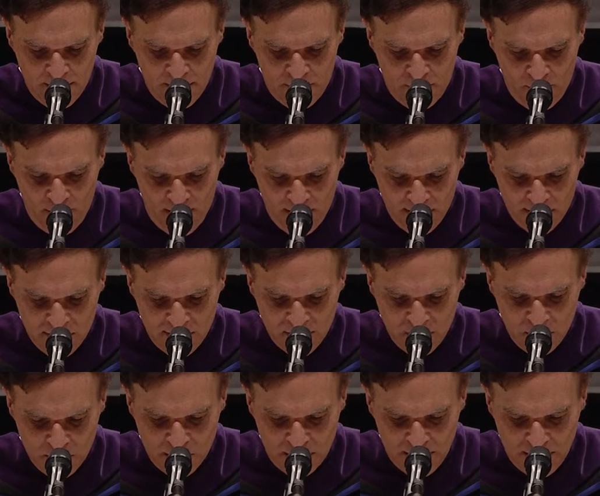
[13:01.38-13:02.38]
friends, and
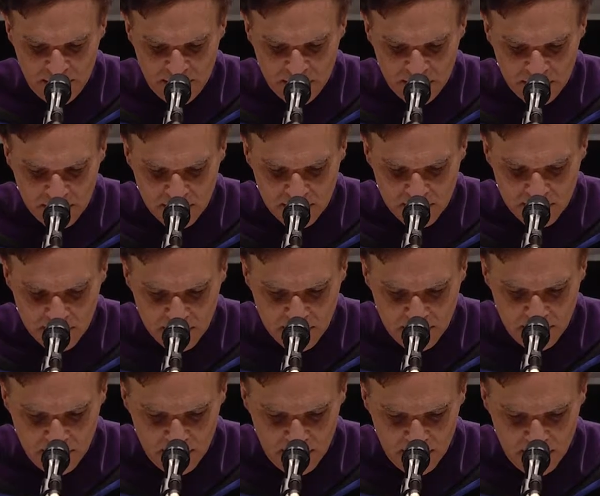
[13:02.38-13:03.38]
your teachers.
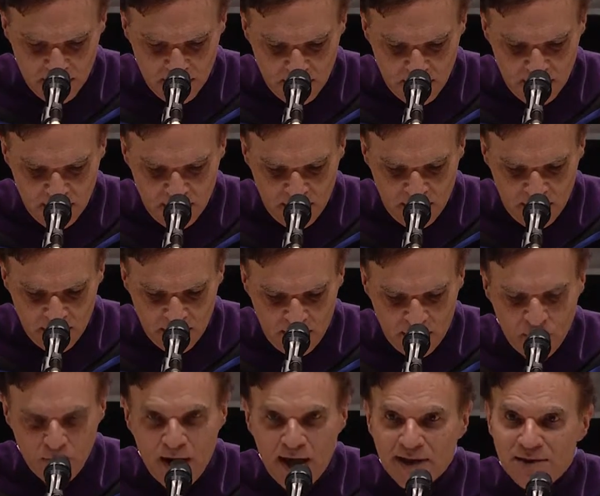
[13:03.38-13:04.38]

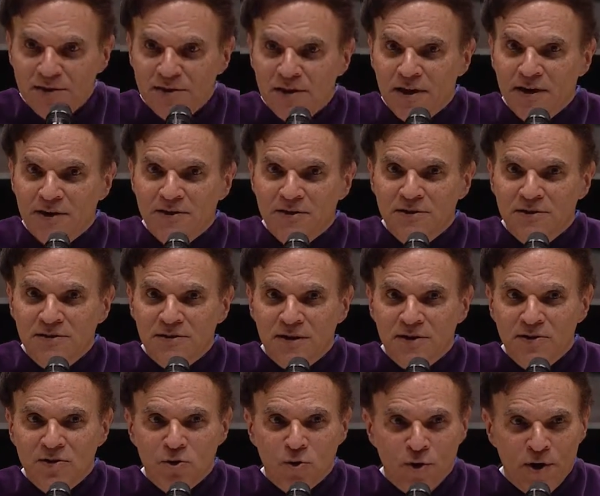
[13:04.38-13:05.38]
Congratulations
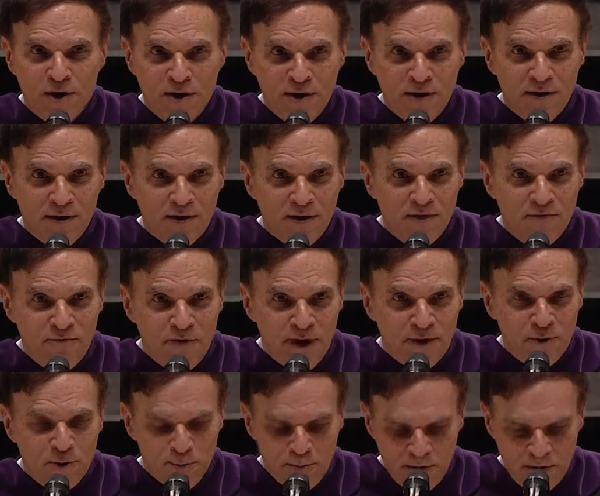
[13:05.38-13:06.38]
on joining a
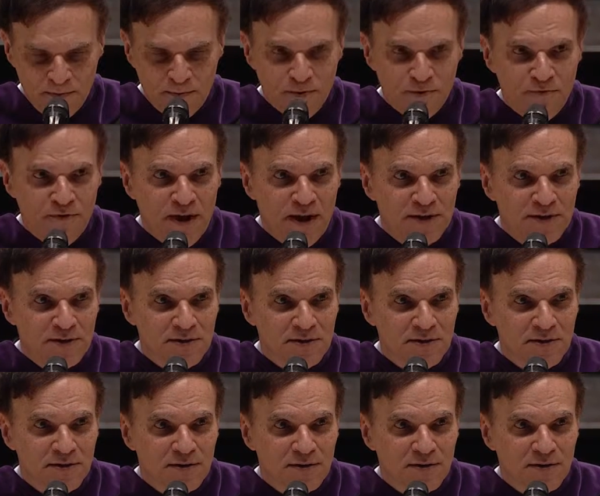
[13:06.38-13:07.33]
venerable profession.